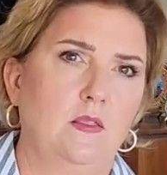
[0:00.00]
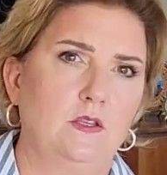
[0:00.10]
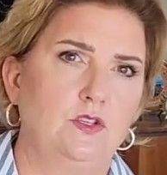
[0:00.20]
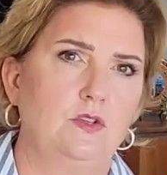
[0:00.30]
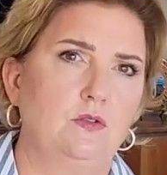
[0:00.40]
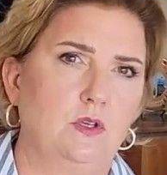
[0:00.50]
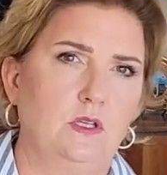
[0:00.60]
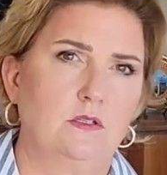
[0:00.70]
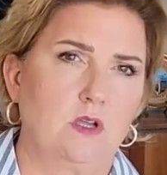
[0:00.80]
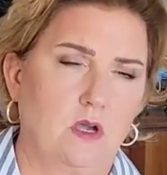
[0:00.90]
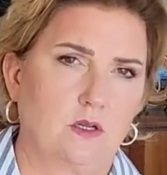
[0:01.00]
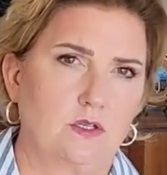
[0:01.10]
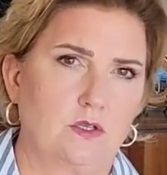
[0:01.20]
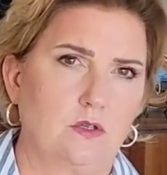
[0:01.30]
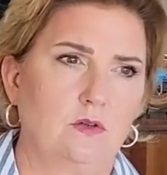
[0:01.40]
that you can talk
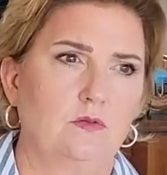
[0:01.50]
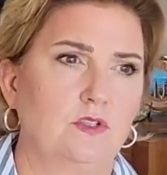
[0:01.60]
to